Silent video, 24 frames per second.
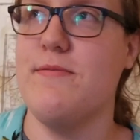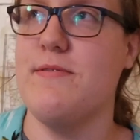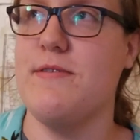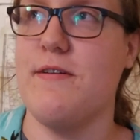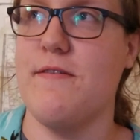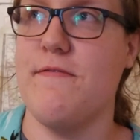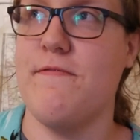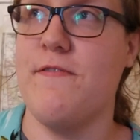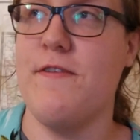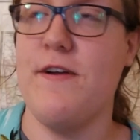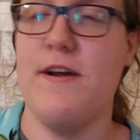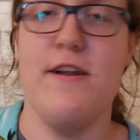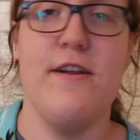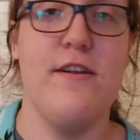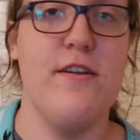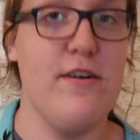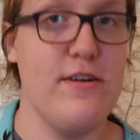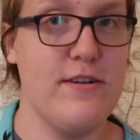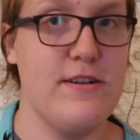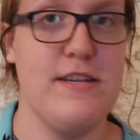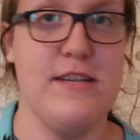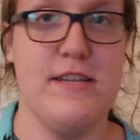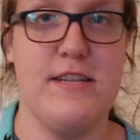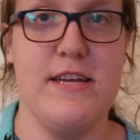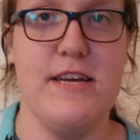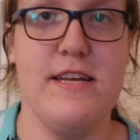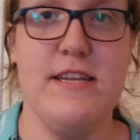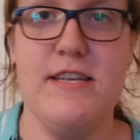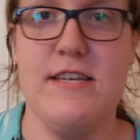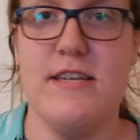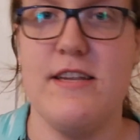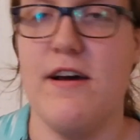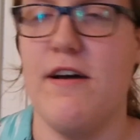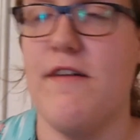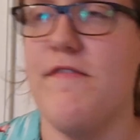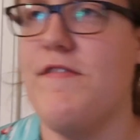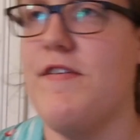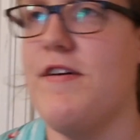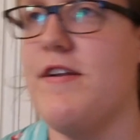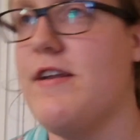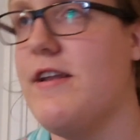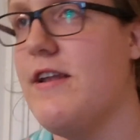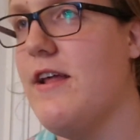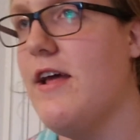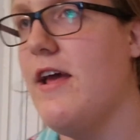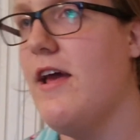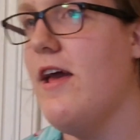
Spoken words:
afraid not to say stuff, and